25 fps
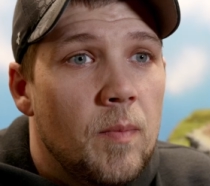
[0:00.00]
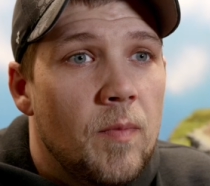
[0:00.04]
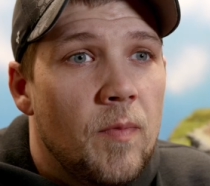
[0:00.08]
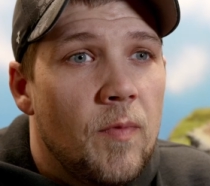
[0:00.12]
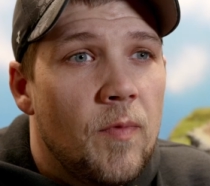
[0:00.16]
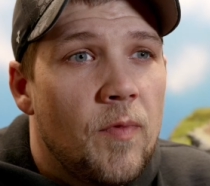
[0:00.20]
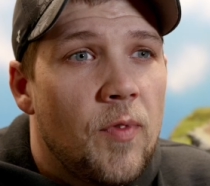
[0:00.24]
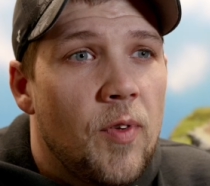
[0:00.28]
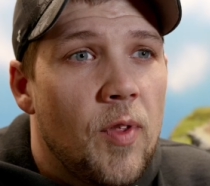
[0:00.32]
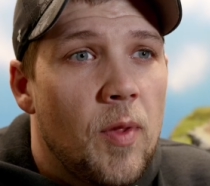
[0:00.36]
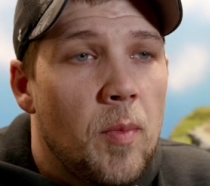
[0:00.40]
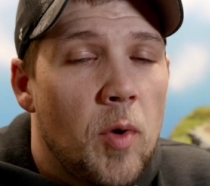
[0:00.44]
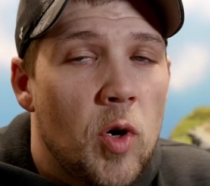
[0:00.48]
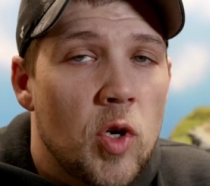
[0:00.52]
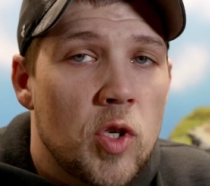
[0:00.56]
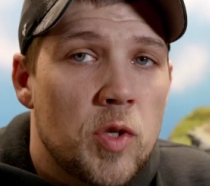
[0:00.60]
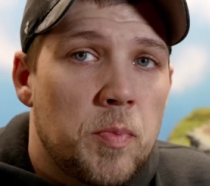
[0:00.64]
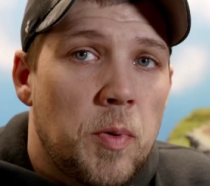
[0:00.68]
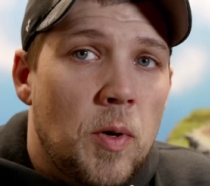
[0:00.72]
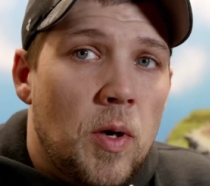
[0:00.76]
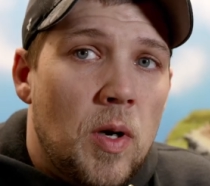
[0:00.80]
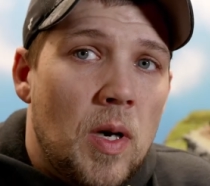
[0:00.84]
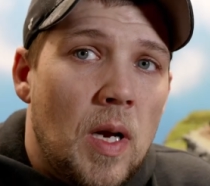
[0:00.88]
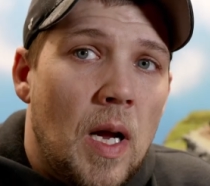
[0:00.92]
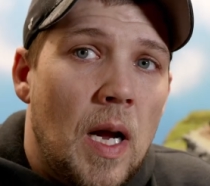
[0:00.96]
for the most
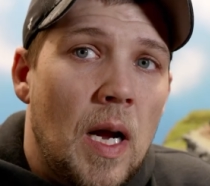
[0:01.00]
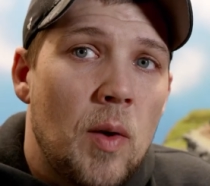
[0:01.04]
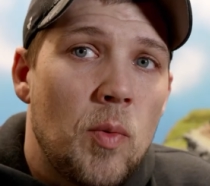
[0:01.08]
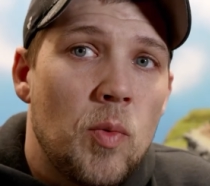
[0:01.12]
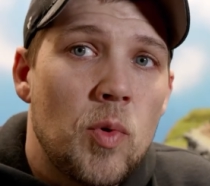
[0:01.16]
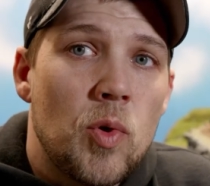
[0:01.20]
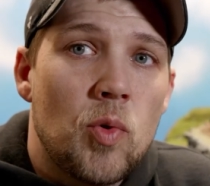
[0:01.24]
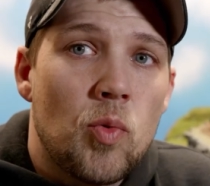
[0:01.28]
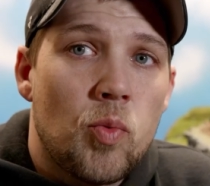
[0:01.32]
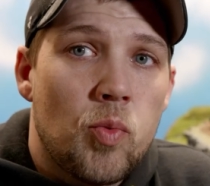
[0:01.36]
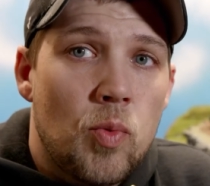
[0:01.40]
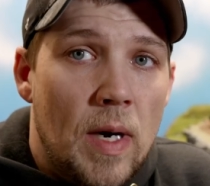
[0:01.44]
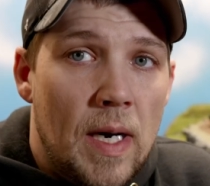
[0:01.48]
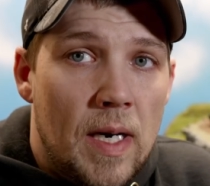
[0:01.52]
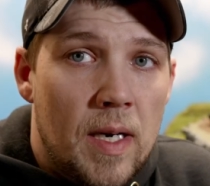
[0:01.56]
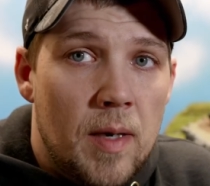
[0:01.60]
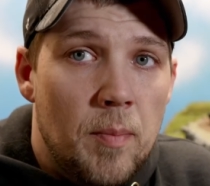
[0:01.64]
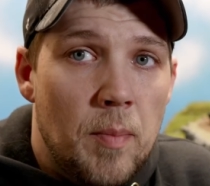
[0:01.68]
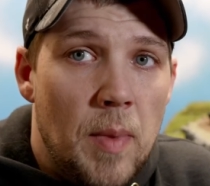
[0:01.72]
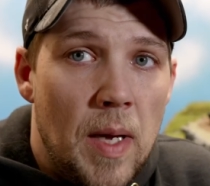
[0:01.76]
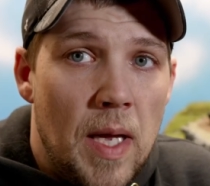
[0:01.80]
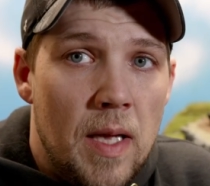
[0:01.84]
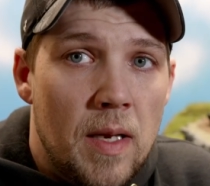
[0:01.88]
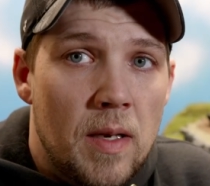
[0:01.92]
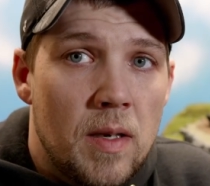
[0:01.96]
part, I would
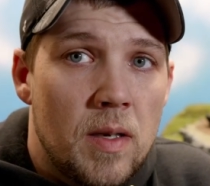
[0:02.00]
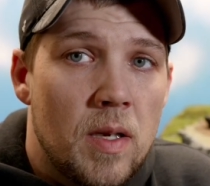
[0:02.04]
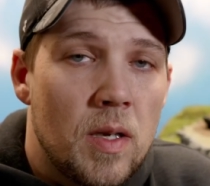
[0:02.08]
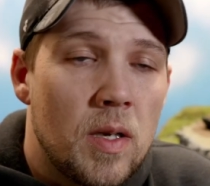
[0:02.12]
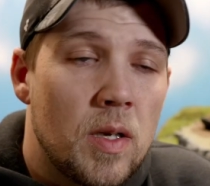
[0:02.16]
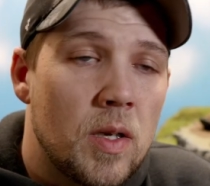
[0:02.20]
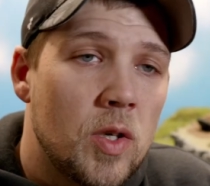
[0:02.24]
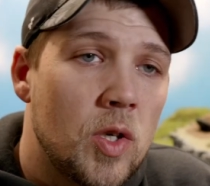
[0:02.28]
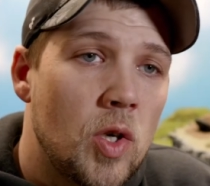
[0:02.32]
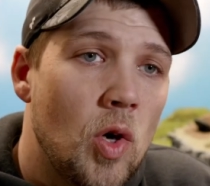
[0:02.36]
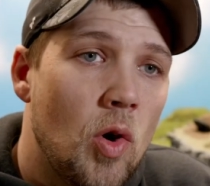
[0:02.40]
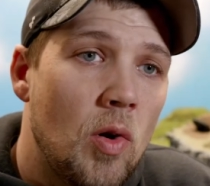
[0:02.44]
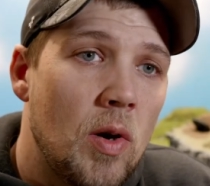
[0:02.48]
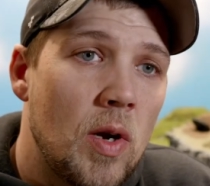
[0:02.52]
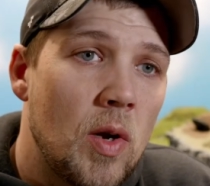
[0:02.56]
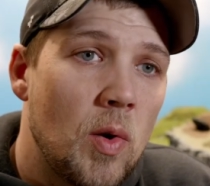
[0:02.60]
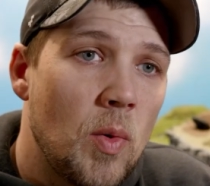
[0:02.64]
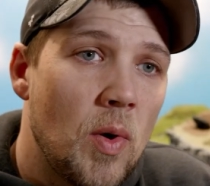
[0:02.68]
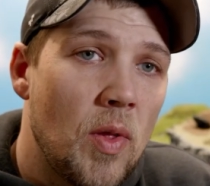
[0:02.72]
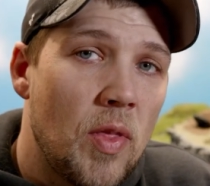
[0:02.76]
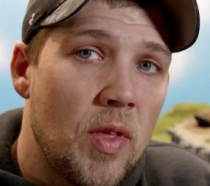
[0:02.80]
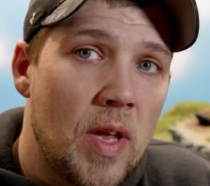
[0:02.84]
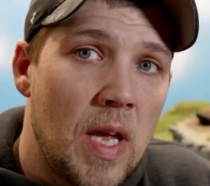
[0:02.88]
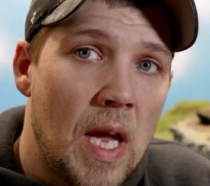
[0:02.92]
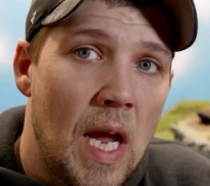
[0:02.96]
recommend going
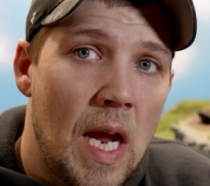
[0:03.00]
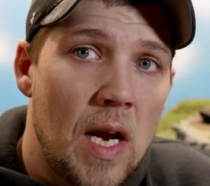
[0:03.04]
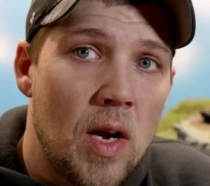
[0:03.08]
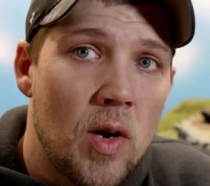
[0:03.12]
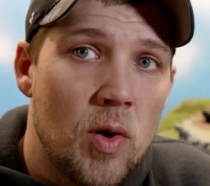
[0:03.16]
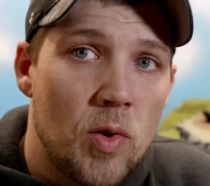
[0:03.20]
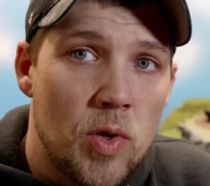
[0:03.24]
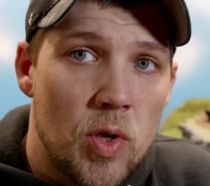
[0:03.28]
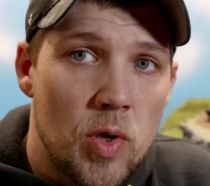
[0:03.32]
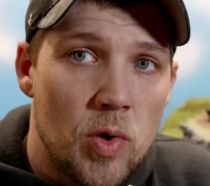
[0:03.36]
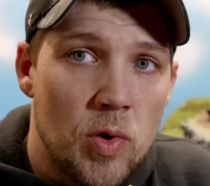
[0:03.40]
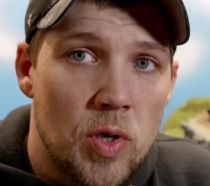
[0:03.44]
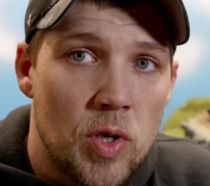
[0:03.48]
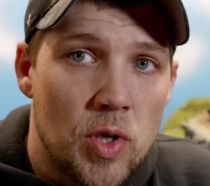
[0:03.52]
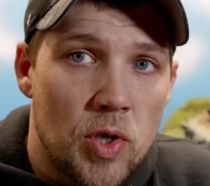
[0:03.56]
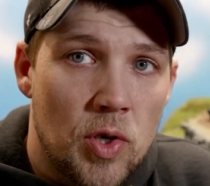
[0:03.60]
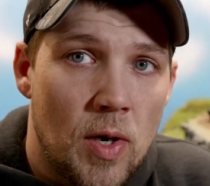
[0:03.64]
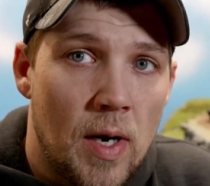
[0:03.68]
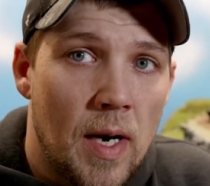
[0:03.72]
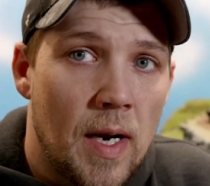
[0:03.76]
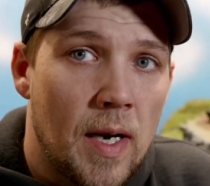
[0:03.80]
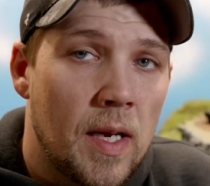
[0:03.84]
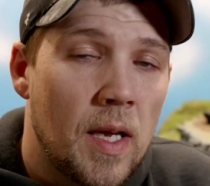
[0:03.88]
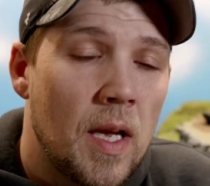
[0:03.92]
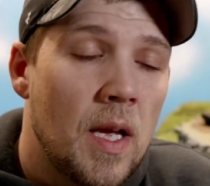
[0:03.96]
with Cato
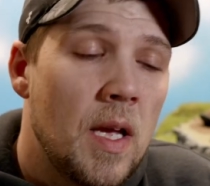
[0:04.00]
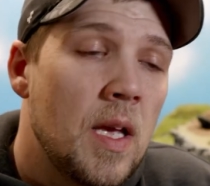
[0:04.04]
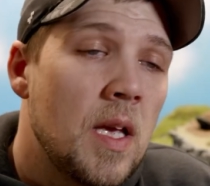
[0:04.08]
Unitrack.